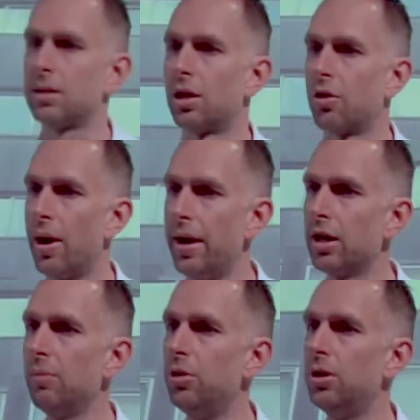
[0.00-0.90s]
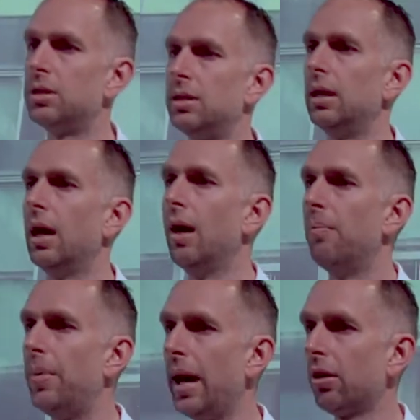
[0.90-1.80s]
the greater community
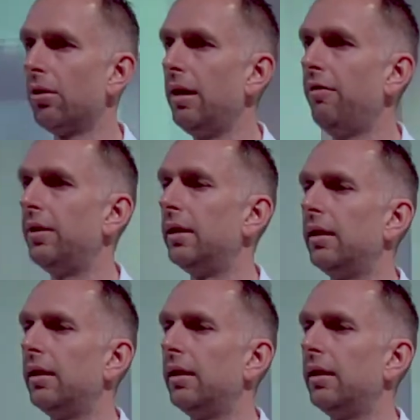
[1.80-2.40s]
back on their feet